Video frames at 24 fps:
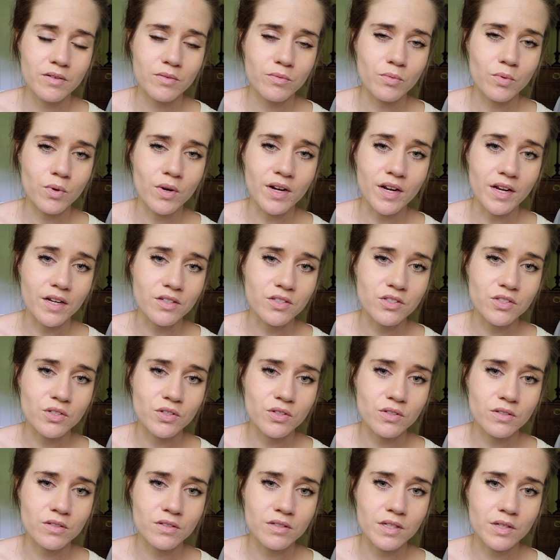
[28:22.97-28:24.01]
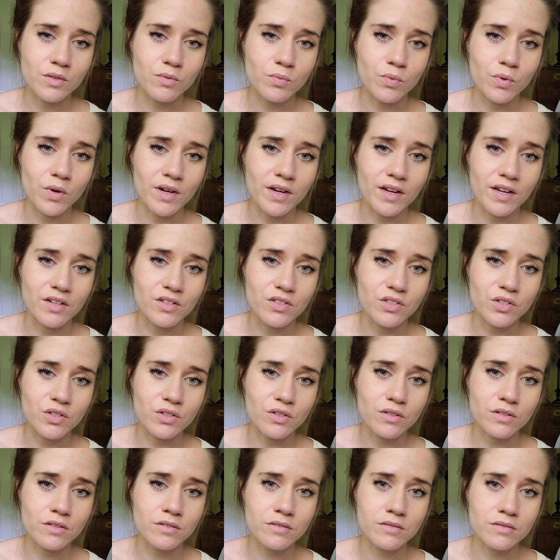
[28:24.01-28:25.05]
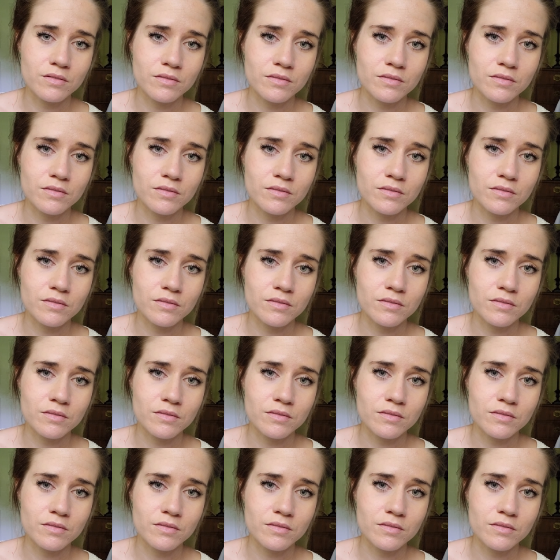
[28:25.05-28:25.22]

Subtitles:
One external and one internal.